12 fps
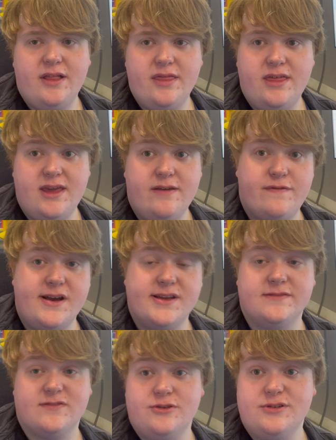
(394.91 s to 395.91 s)
The first,
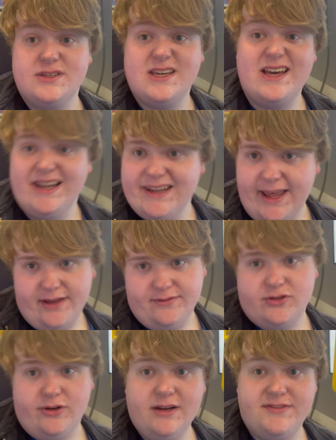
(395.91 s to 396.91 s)
of course, lack of
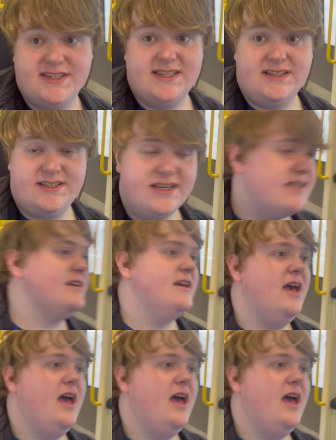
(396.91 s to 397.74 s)
toilet facilities,